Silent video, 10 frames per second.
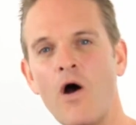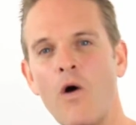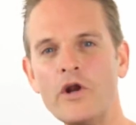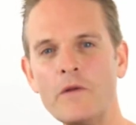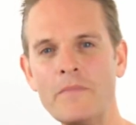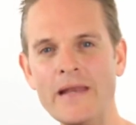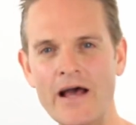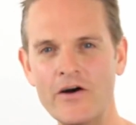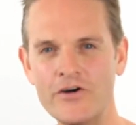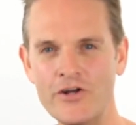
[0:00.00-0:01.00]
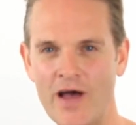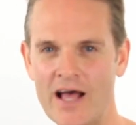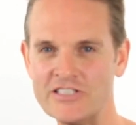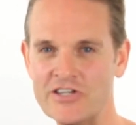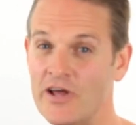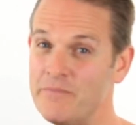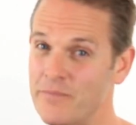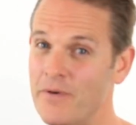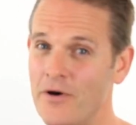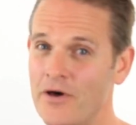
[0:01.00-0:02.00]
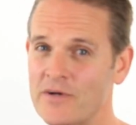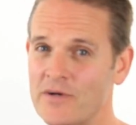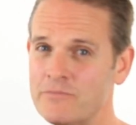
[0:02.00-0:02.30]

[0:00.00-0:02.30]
What I'm now going to ask you, and by the way,